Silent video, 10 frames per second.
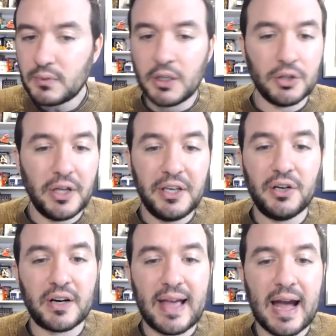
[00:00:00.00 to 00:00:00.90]
You link
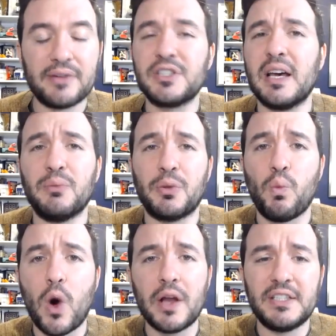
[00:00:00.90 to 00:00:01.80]
your accounts, and with
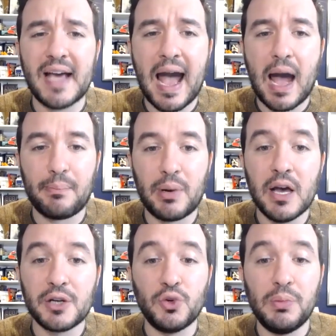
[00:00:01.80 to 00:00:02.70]
one tap,
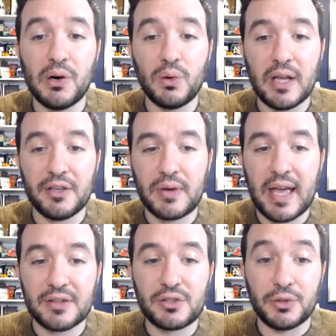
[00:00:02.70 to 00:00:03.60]
Truebill will let you
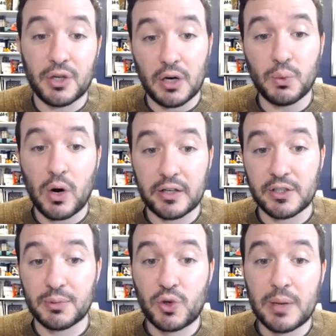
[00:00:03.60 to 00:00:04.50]
cancel your unwanted
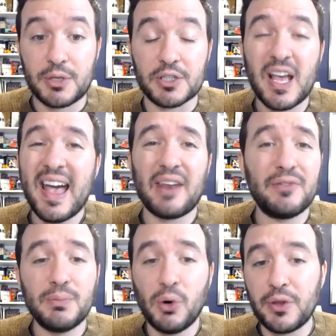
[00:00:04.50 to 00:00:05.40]
subscriptions. And if
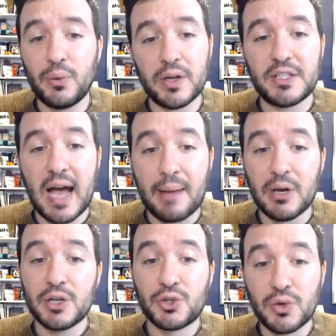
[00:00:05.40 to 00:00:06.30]
it's more than one tap,
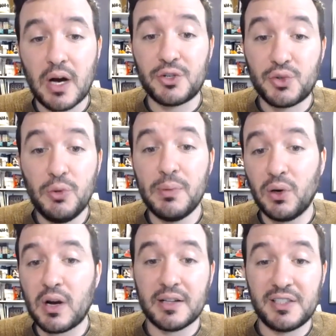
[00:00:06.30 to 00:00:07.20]
a Truebill
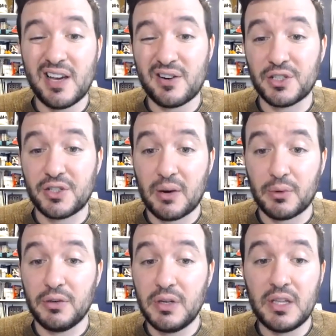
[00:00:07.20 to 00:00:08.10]
concierge is there
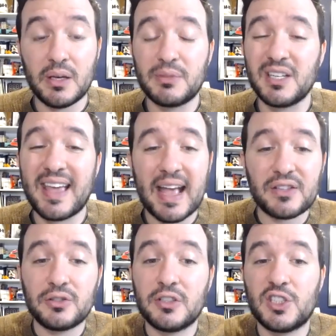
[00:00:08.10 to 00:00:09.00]
when you need them to
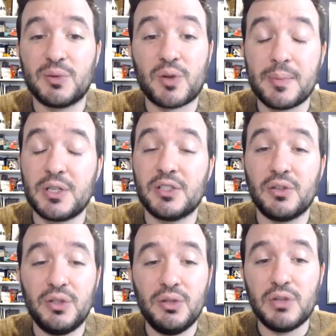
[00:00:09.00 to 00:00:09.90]
cancel the subscription so
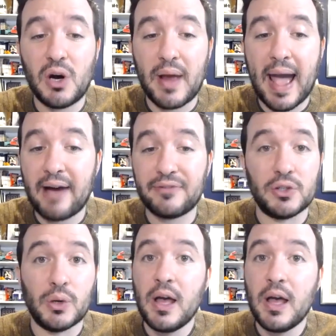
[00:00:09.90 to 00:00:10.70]
you don't have to.